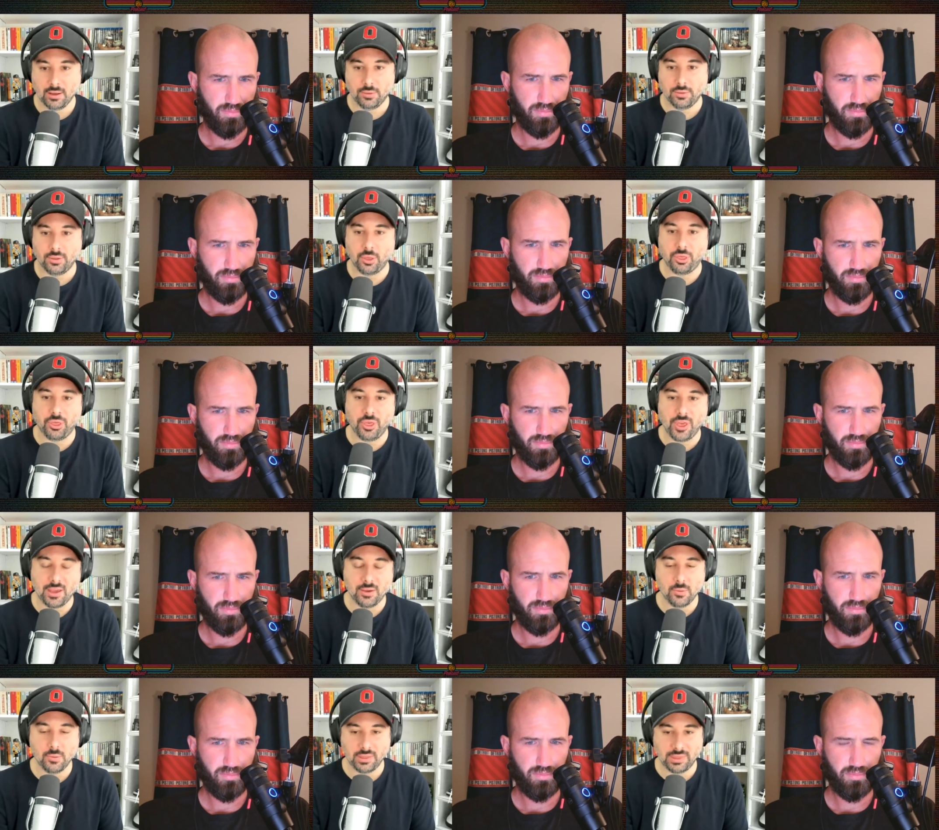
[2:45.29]
Speaker 1: The
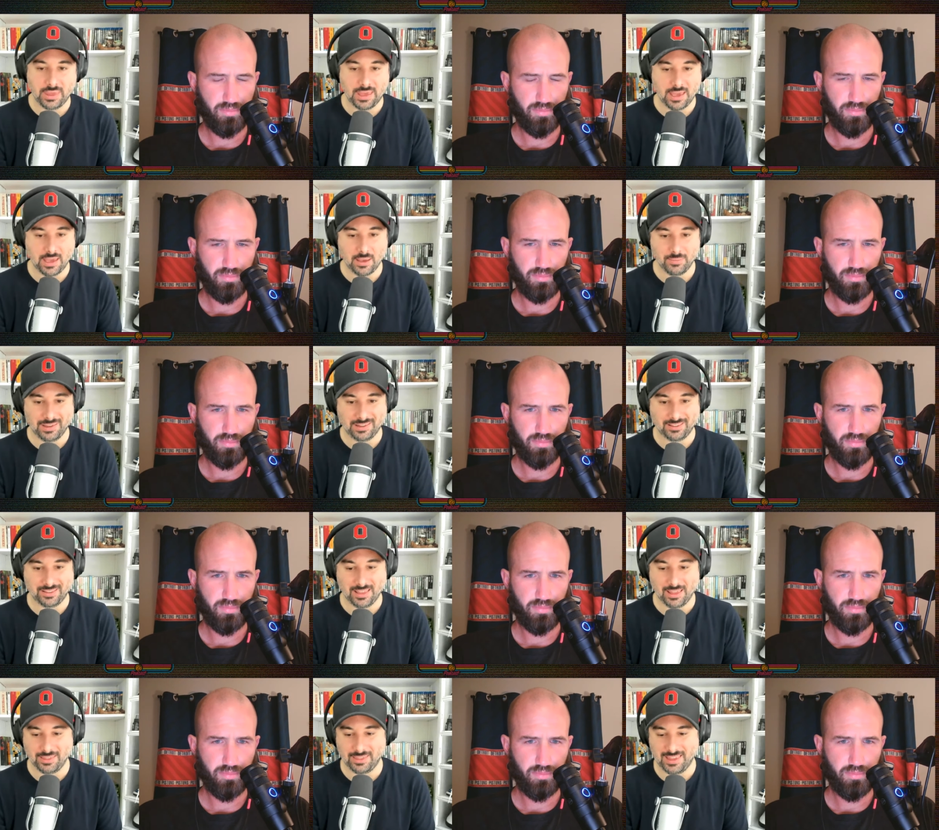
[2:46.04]
thing with him is
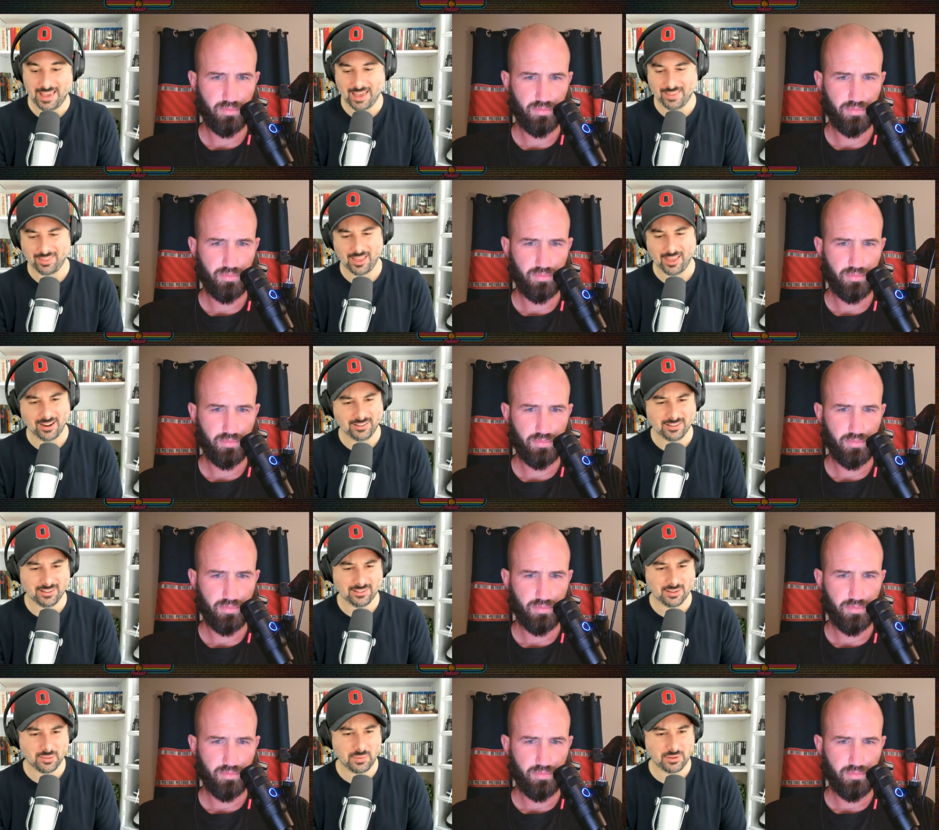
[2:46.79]
that the
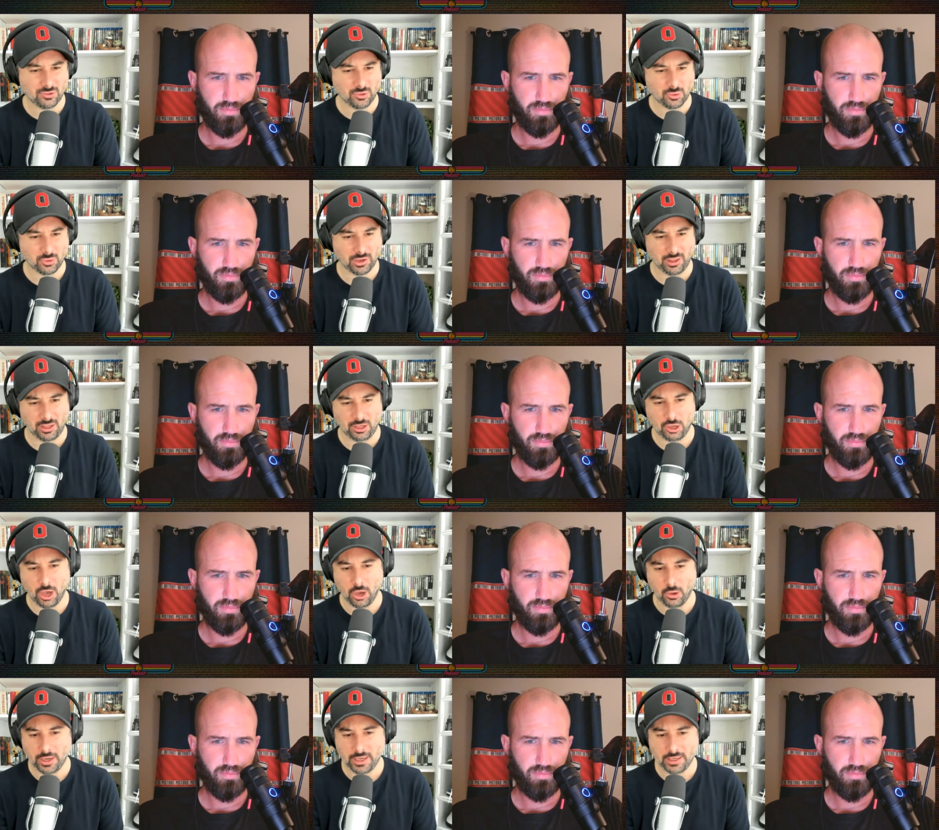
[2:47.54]
athleticism isn't really
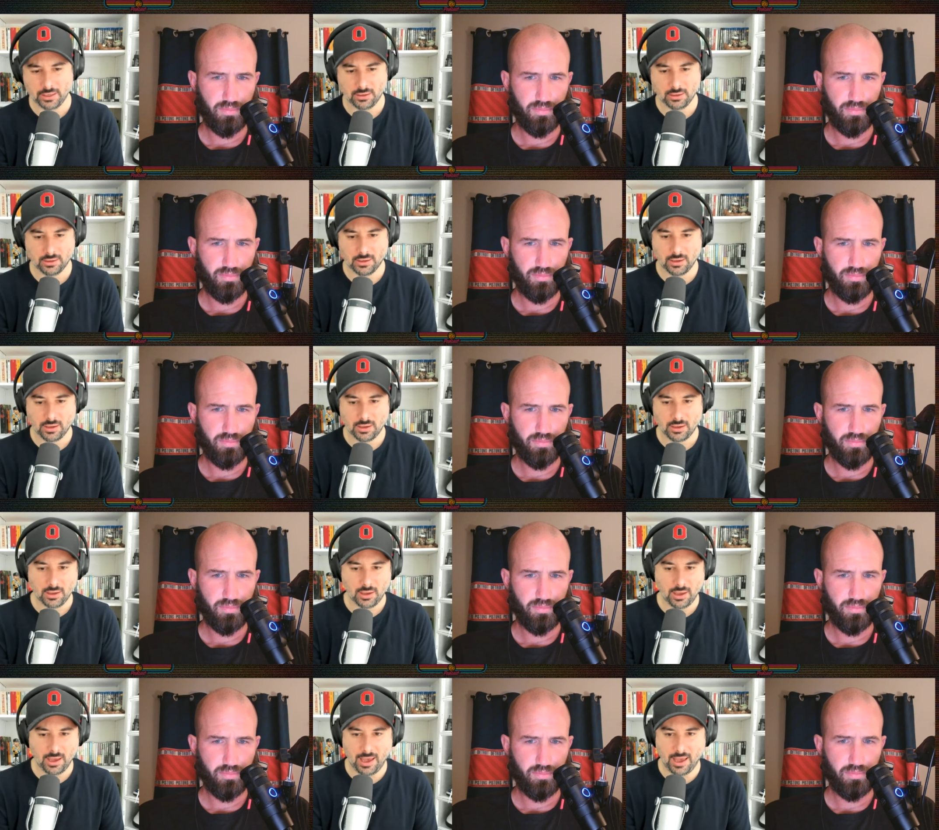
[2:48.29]
going.
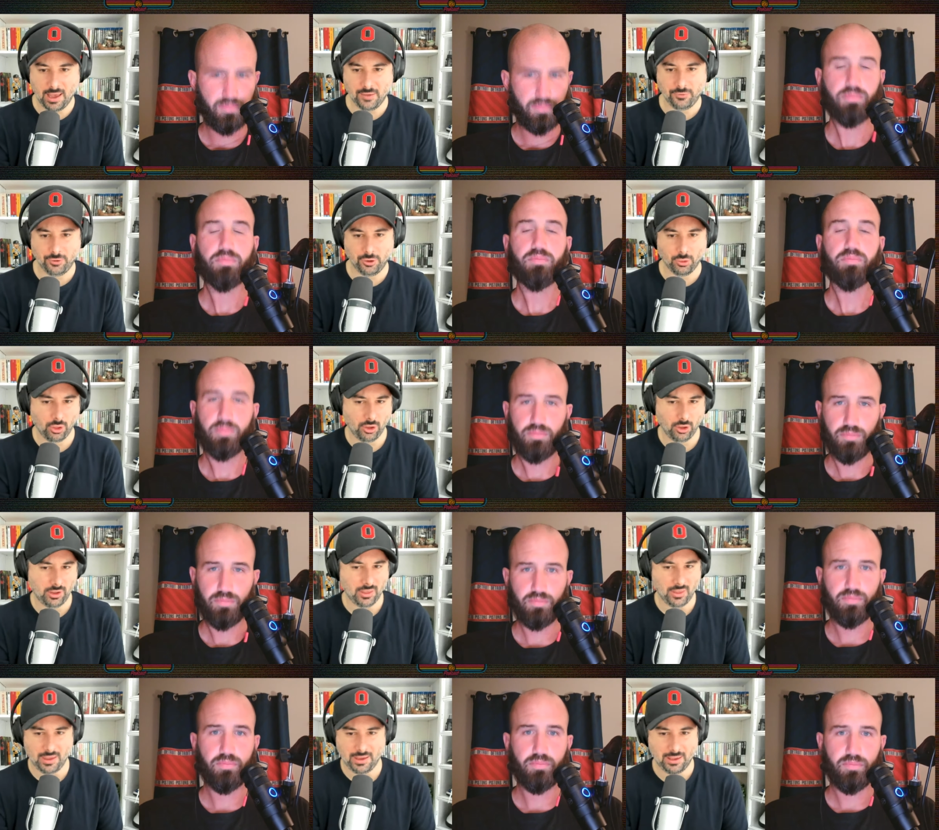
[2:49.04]
Uh, if you
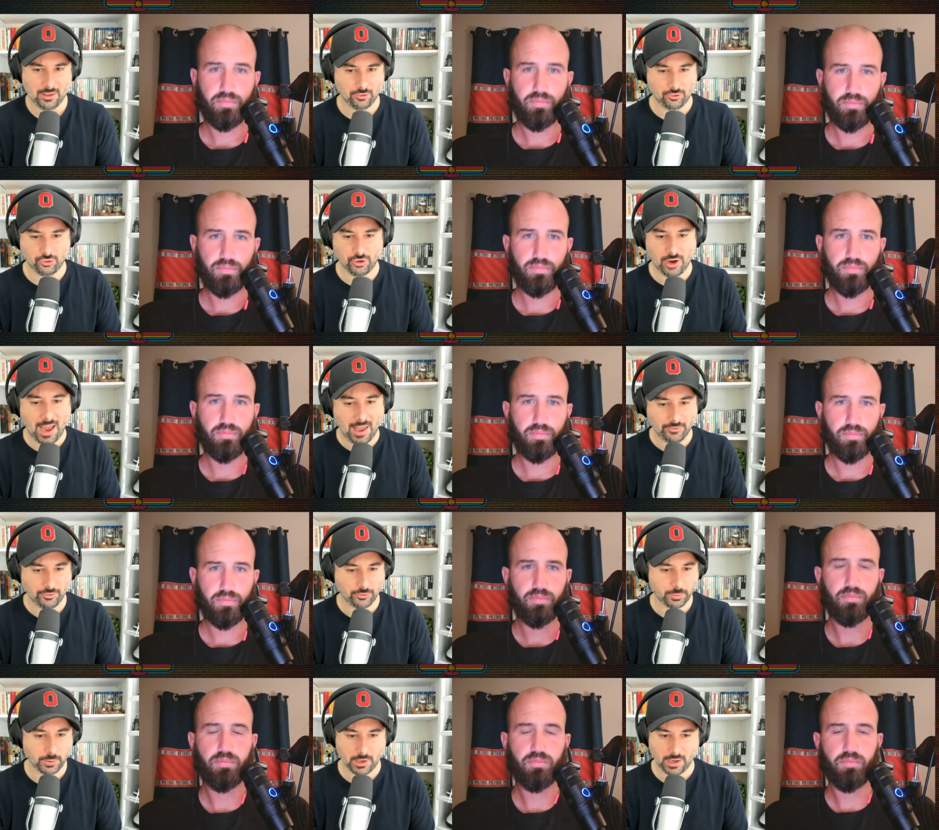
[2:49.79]
look at like his
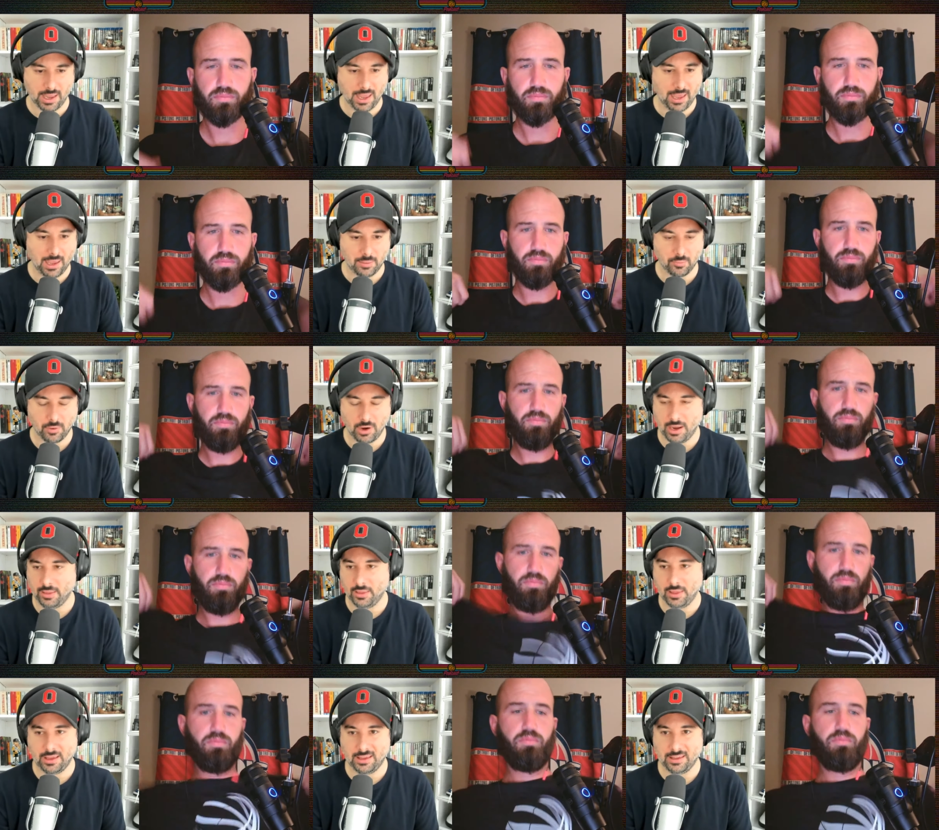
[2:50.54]
drives per game,
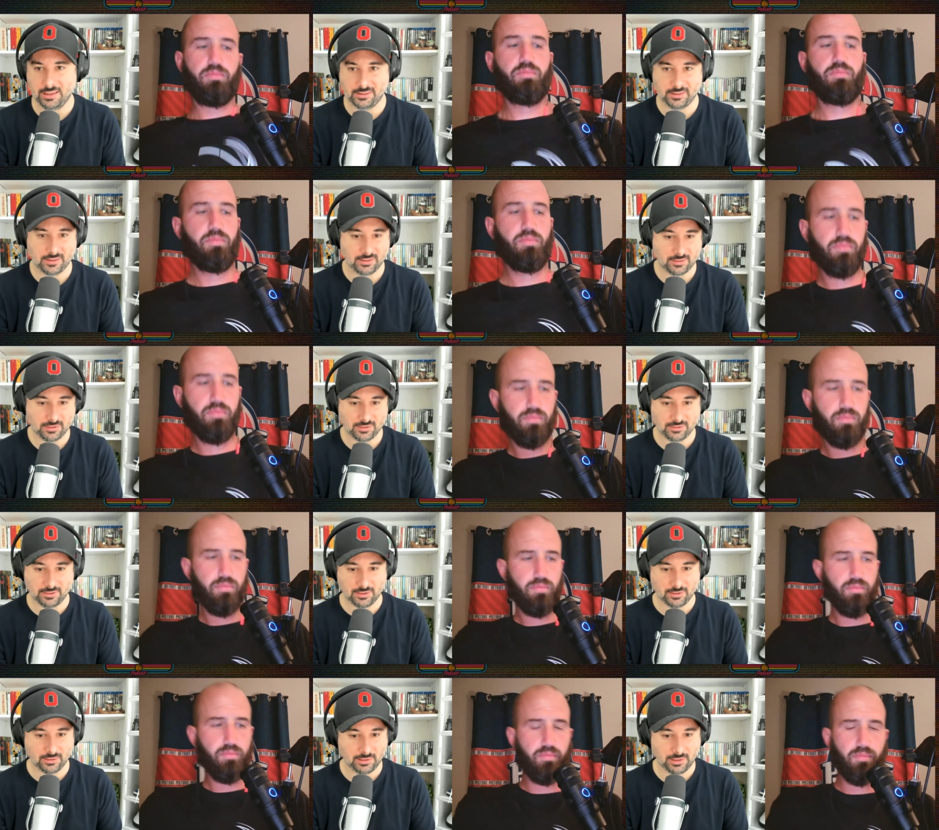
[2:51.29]
right? Like he's
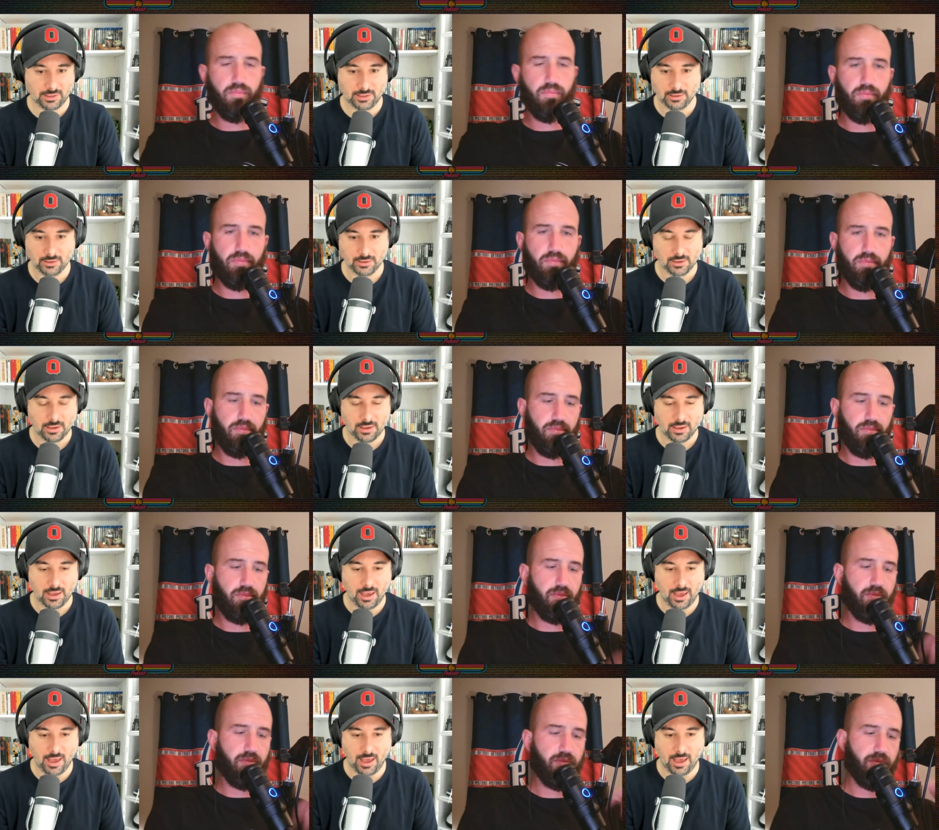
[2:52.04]
consistently
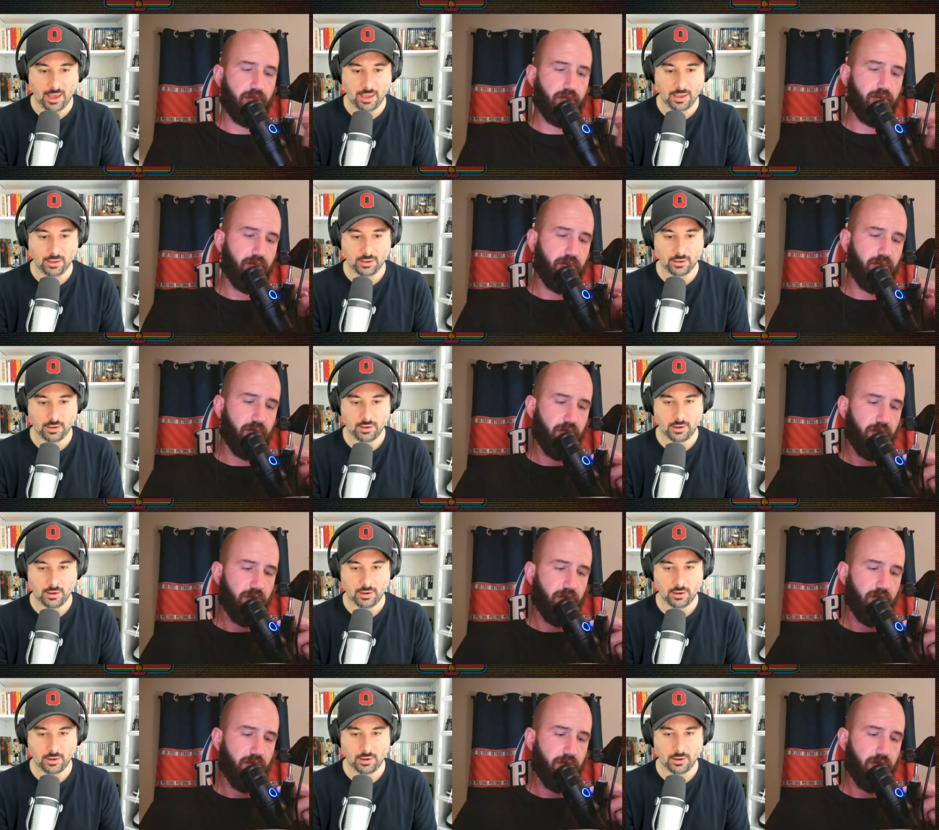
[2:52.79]
uh,